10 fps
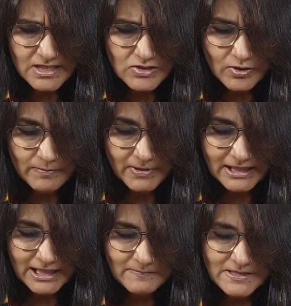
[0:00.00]
So he
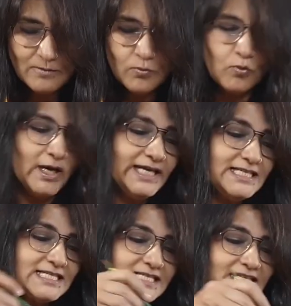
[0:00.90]
picked up some
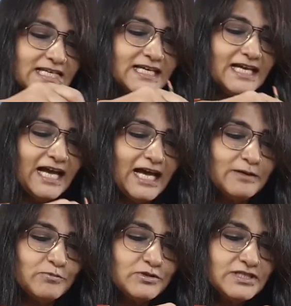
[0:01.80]
white
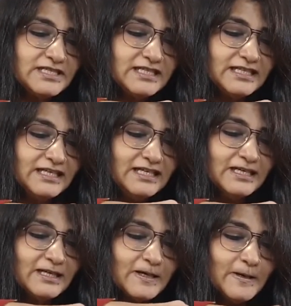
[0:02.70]
and put it in the
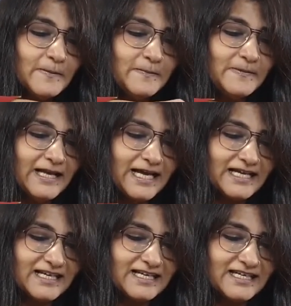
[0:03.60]

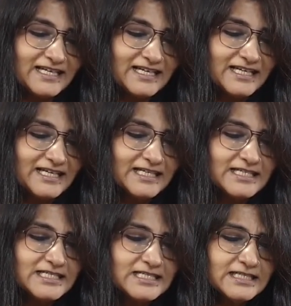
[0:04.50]
black.
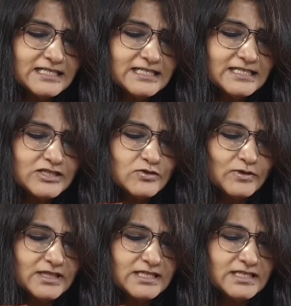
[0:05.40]
Turned it,
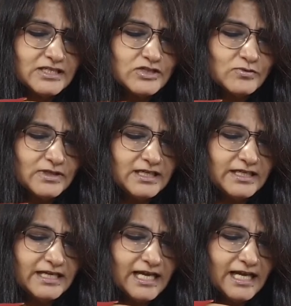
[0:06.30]
twirled
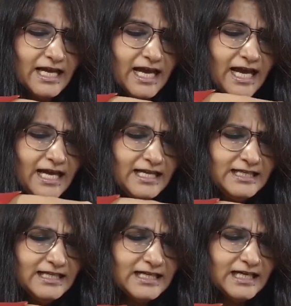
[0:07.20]
it. And
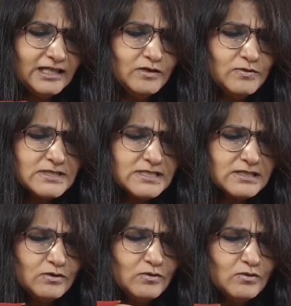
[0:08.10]
the color was
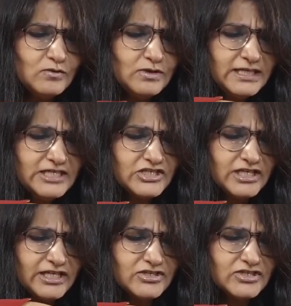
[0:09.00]
slowly
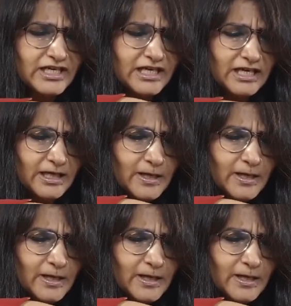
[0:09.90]
changing.